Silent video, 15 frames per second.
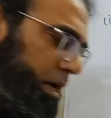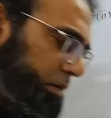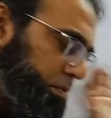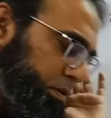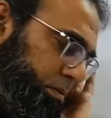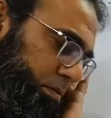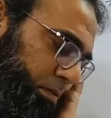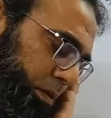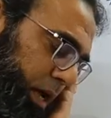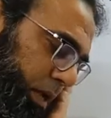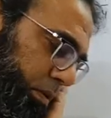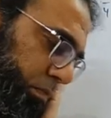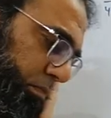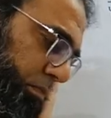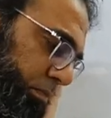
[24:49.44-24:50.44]
that was
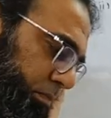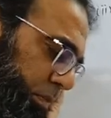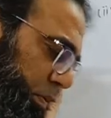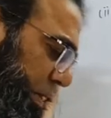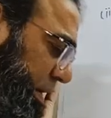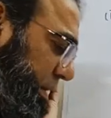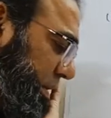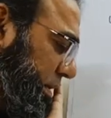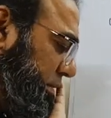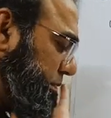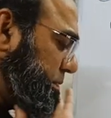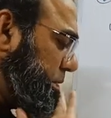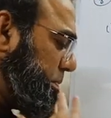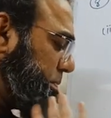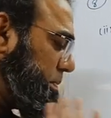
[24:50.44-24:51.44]
done
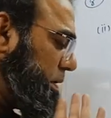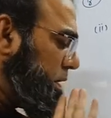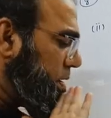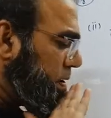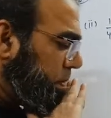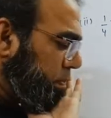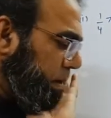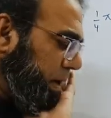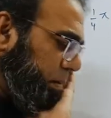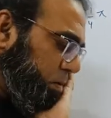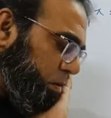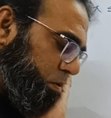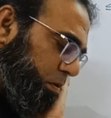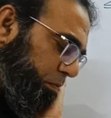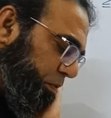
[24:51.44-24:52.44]
correctly from
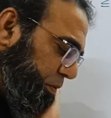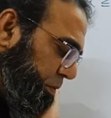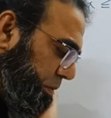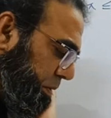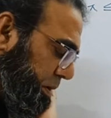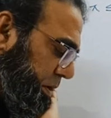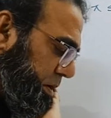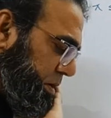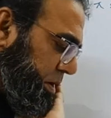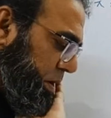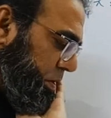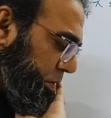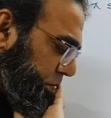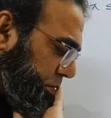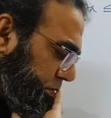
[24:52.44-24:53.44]
by most of you.
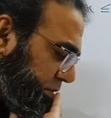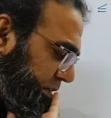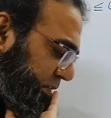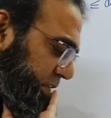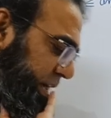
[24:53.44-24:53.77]
Now, the